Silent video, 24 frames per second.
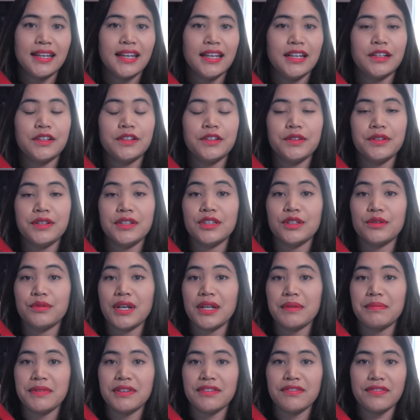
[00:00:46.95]
including the
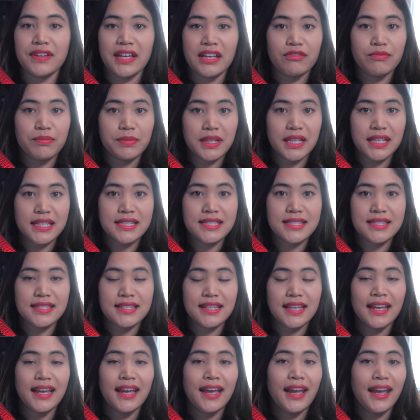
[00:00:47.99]
Redmi five Plus
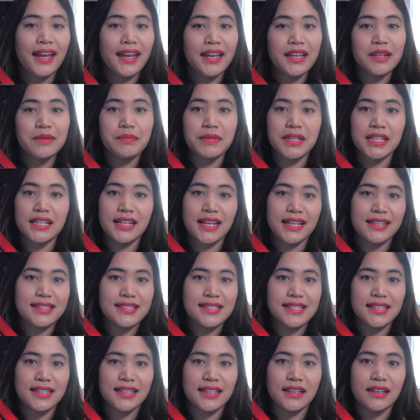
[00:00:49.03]
and Mi nine
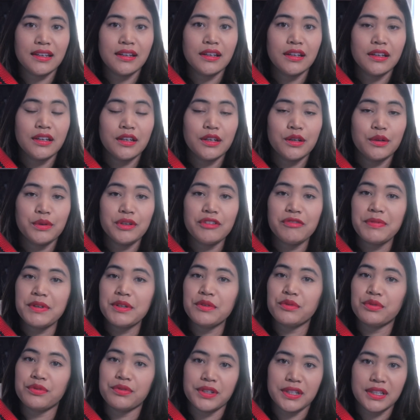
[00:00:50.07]
T, we've
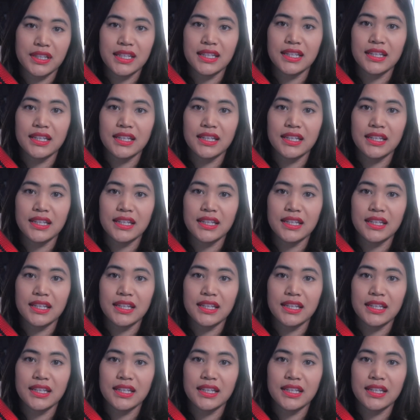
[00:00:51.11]
been really